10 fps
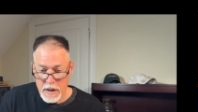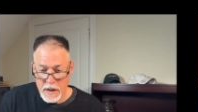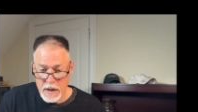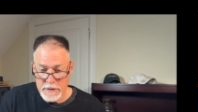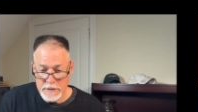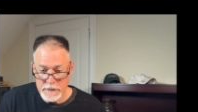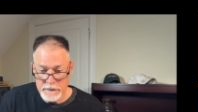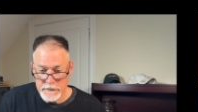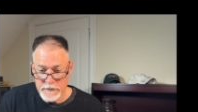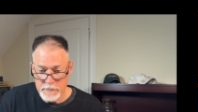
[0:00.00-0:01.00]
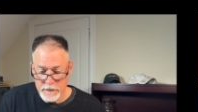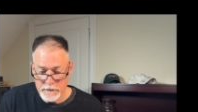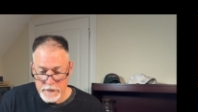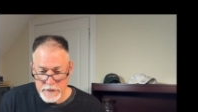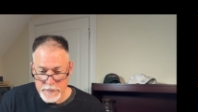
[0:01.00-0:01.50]
octaves from the
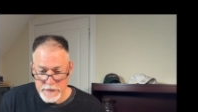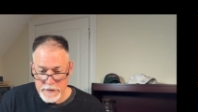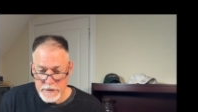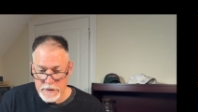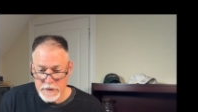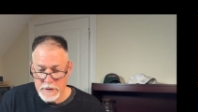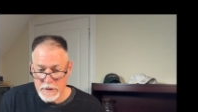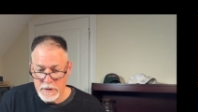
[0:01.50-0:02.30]
first position.